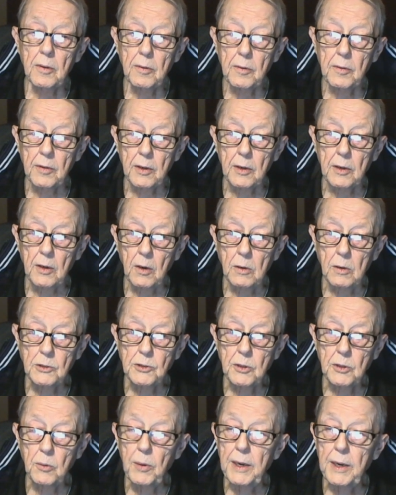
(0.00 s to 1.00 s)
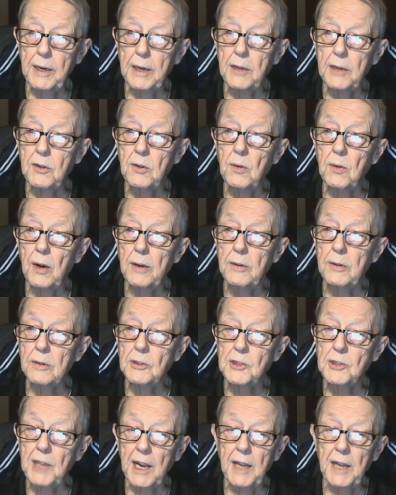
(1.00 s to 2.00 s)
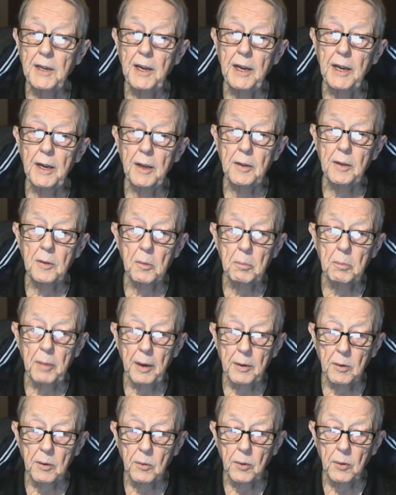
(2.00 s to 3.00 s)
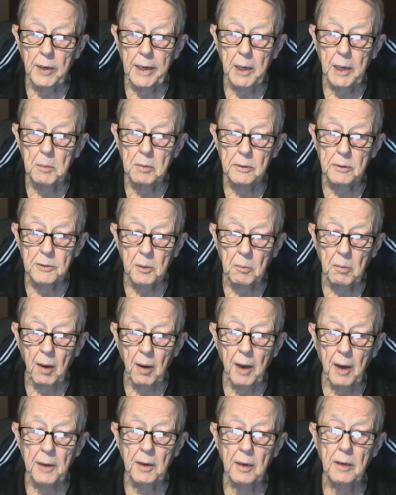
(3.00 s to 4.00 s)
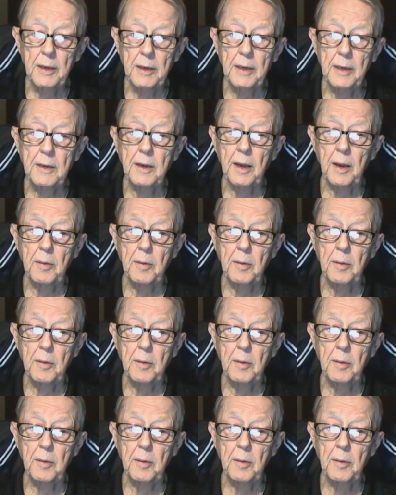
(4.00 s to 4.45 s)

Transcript: the closer we get to understanding it, the better we're able to model it and